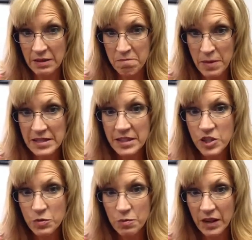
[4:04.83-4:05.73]

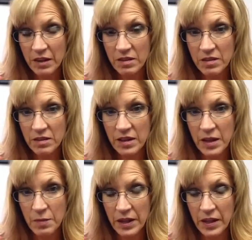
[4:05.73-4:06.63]
message me
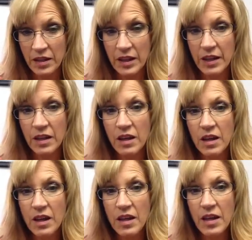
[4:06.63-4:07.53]
immediately
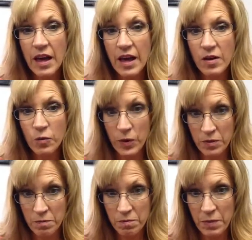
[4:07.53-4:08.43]

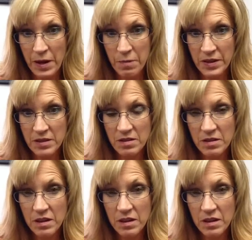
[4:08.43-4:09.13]
with payment.